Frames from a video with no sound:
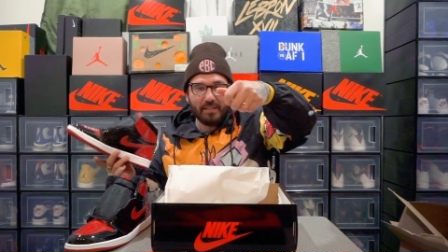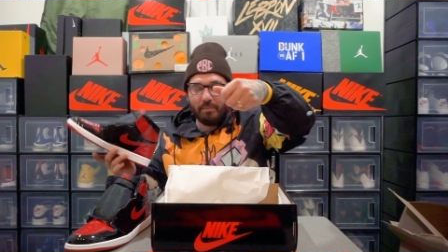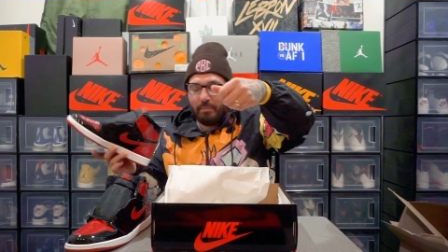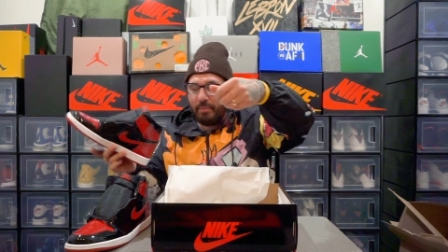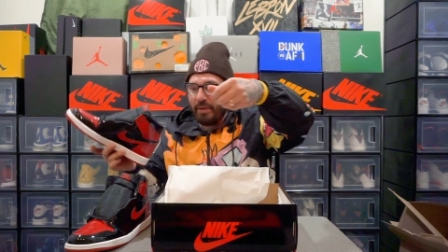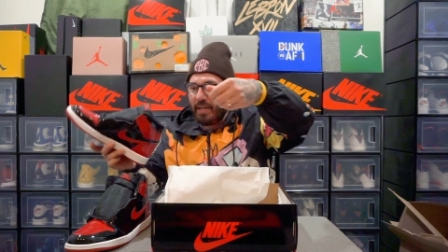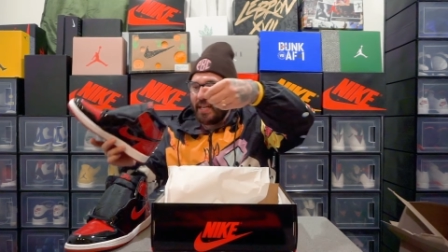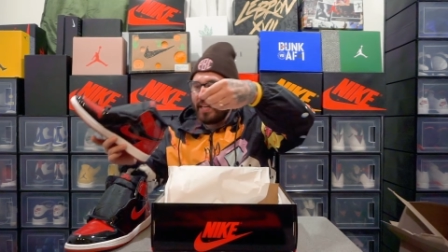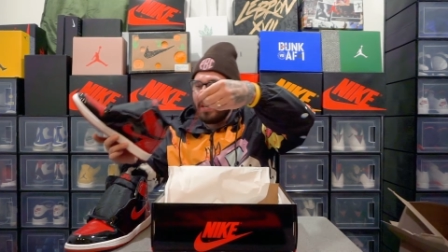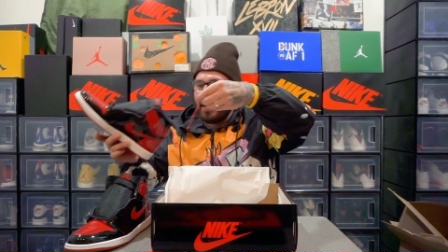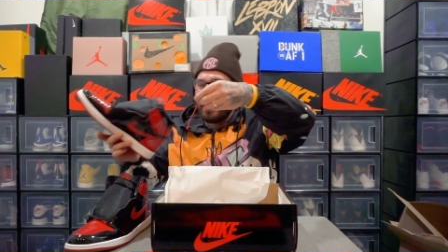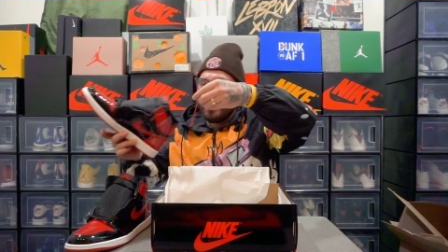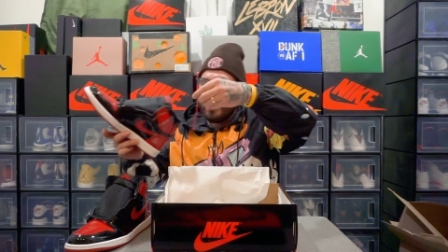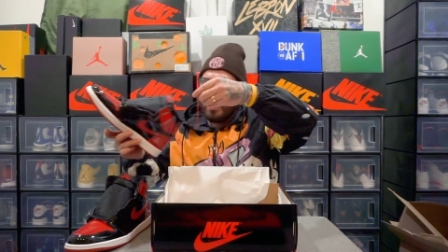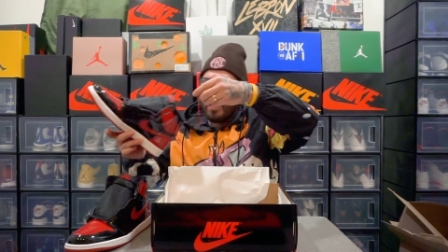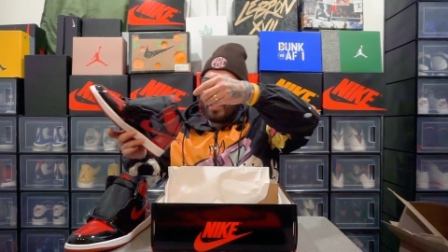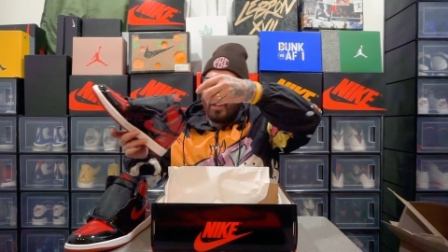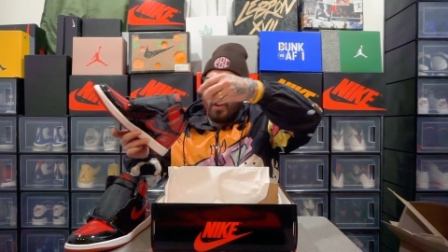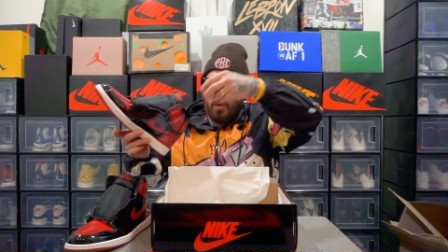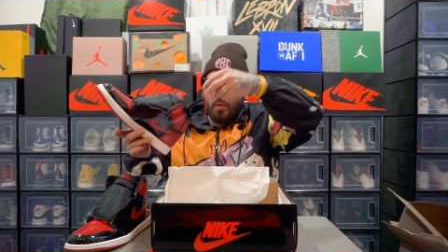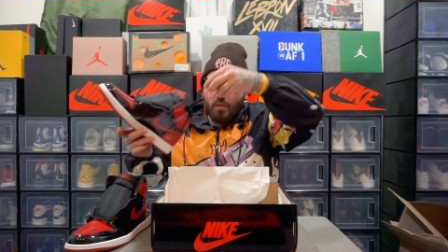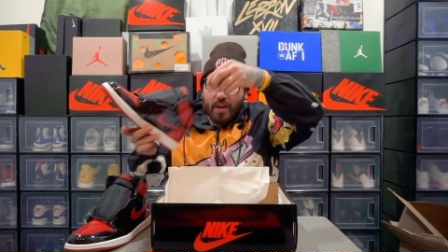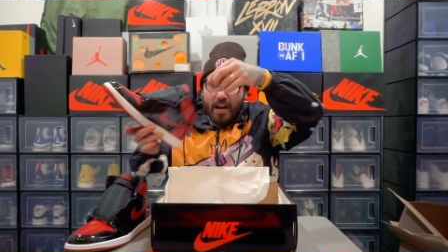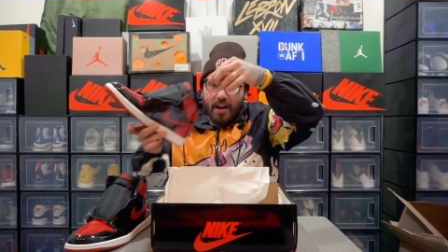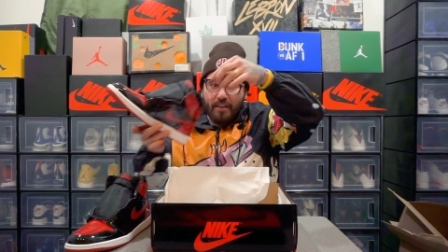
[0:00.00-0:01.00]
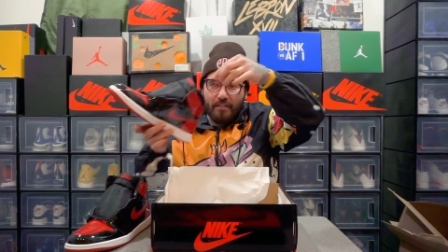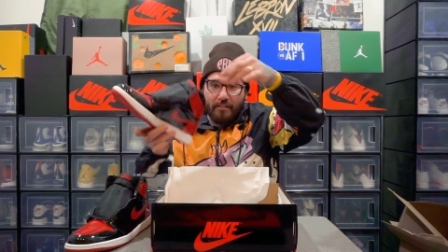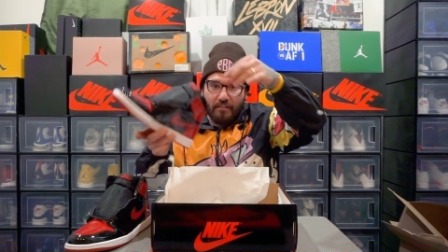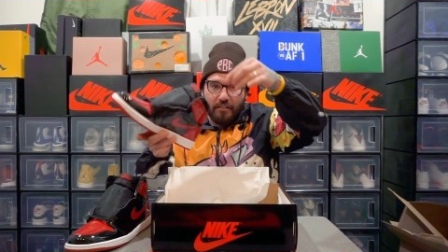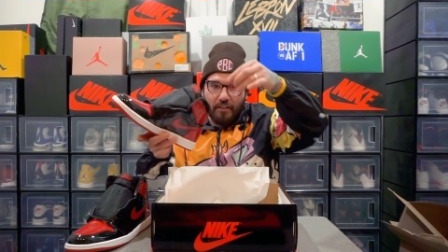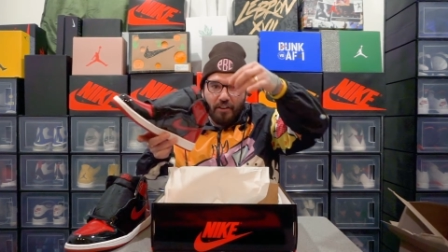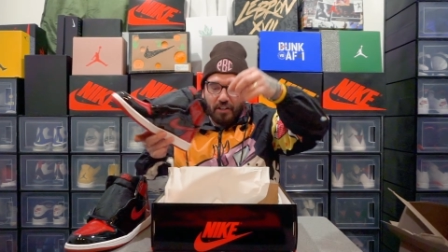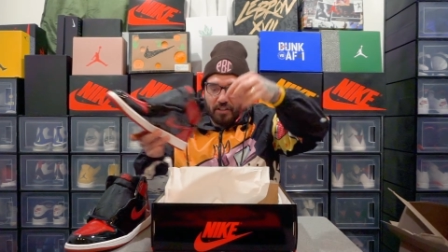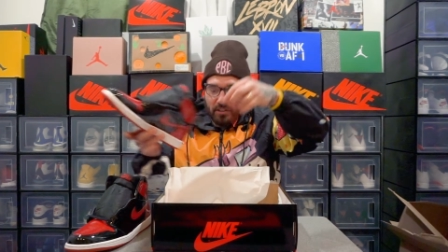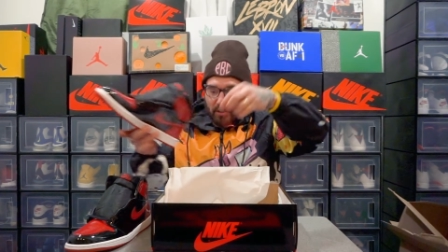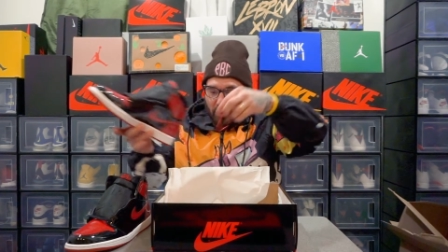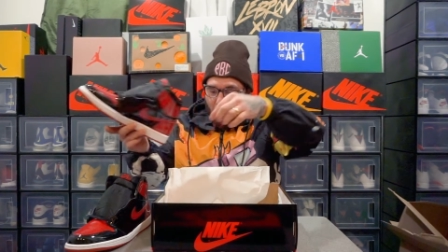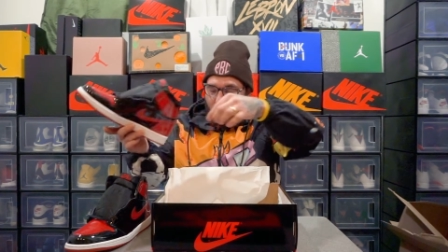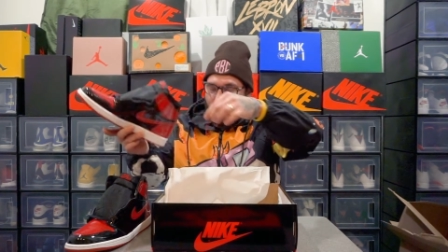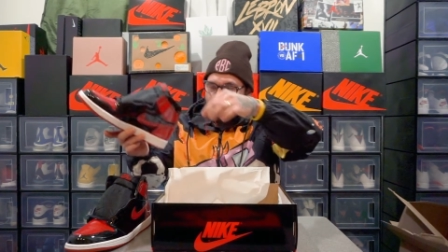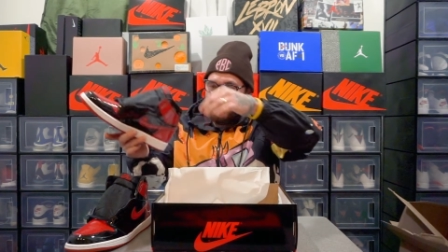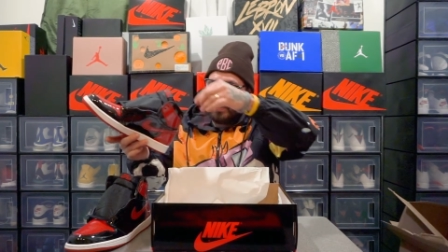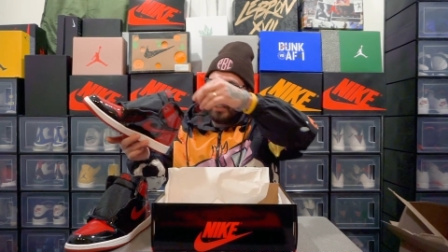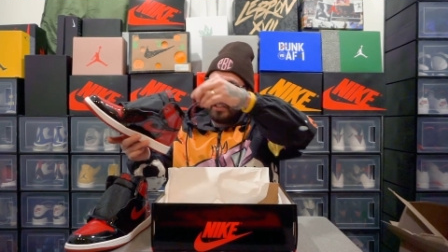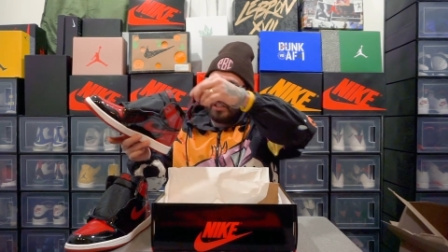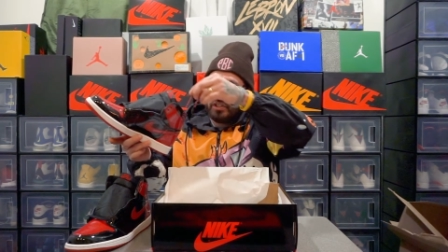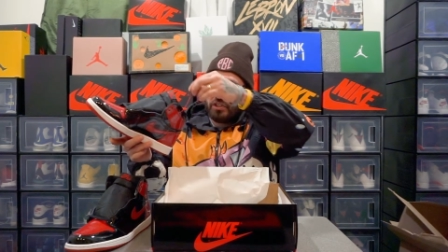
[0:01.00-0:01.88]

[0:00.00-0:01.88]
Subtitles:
But when I first opened the